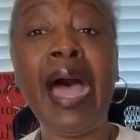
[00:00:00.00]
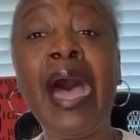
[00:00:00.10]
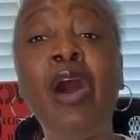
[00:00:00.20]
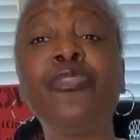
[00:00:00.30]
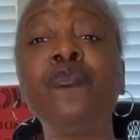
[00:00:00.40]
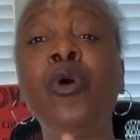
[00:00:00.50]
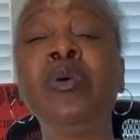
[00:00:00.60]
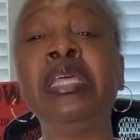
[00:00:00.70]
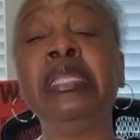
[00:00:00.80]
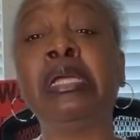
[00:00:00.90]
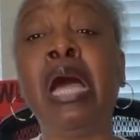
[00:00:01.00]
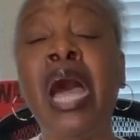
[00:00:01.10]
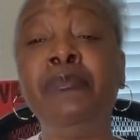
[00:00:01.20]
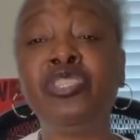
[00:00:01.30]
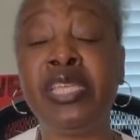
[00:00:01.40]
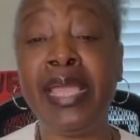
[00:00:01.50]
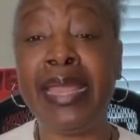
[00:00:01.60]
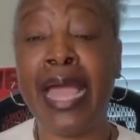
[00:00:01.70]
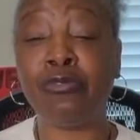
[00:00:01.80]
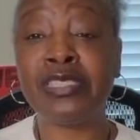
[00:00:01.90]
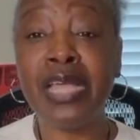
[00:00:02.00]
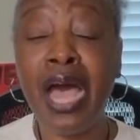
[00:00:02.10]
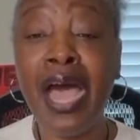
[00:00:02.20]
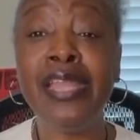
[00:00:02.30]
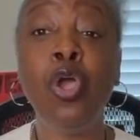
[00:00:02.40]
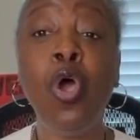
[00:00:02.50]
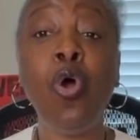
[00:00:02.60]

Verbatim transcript: I'll throw it in the garbage can outside